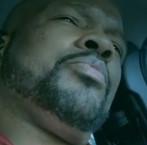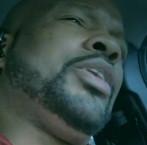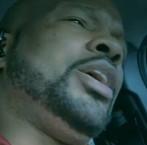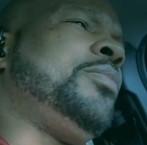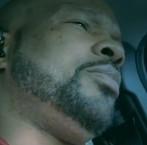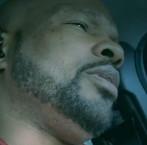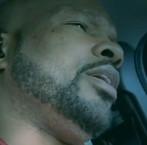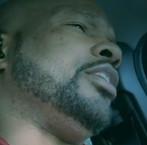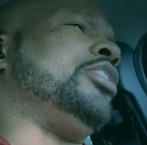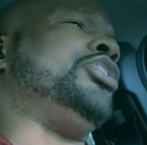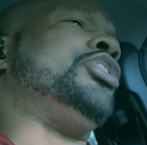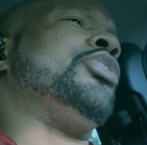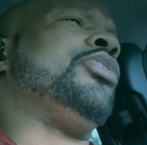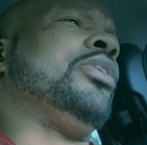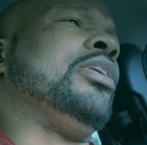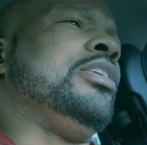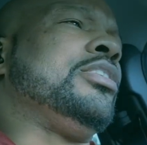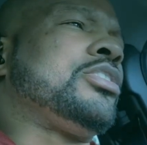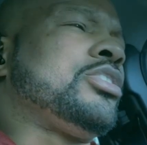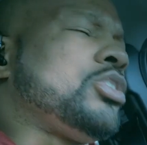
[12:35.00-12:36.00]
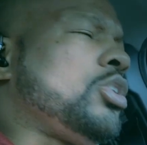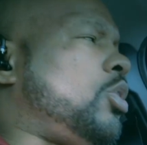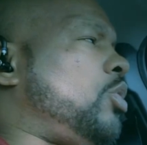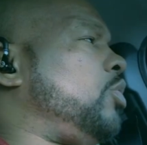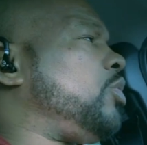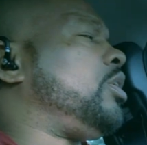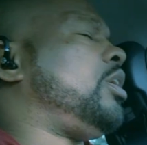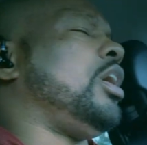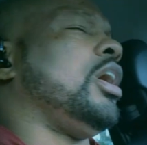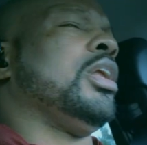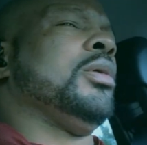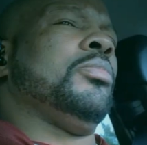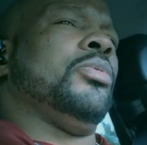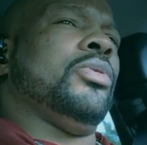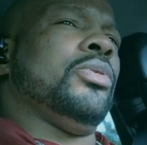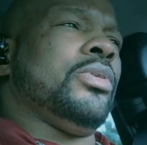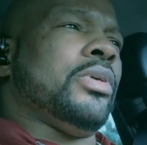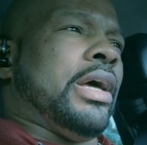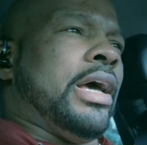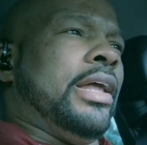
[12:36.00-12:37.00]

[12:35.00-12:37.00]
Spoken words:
People are generally so gullible.